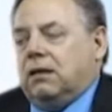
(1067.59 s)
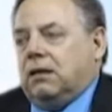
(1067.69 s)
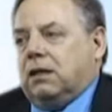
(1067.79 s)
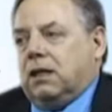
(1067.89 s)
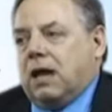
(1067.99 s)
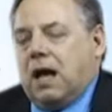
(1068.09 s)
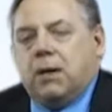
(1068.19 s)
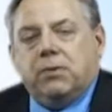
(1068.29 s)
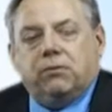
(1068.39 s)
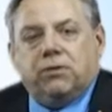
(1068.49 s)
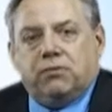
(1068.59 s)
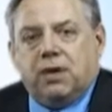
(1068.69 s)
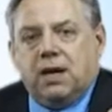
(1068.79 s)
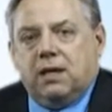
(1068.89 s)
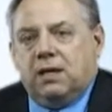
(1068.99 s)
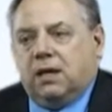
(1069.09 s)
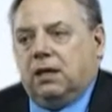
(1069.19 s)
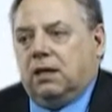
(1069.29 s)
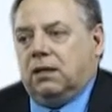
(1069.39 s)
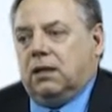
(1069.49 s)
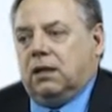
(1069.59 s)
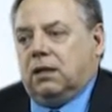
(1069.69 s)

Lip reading: a common refrain in